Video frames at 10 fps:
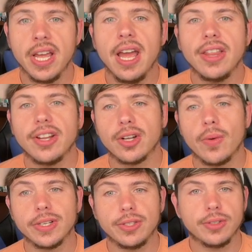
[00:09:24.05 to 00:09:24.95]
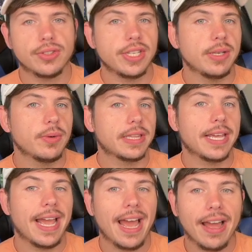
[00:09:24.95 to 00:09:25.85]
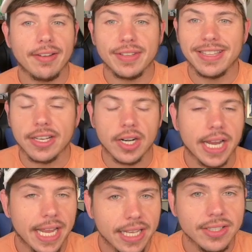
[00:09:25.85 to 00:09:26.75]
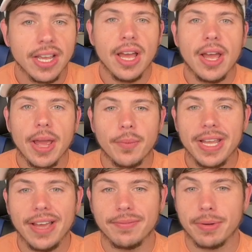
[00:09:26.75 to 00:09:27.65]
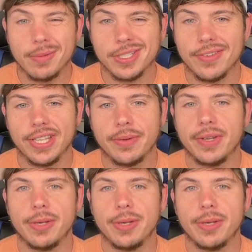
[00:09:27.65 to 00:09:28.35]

They're going to see what they have in their hand, and we have pretty much everything we need.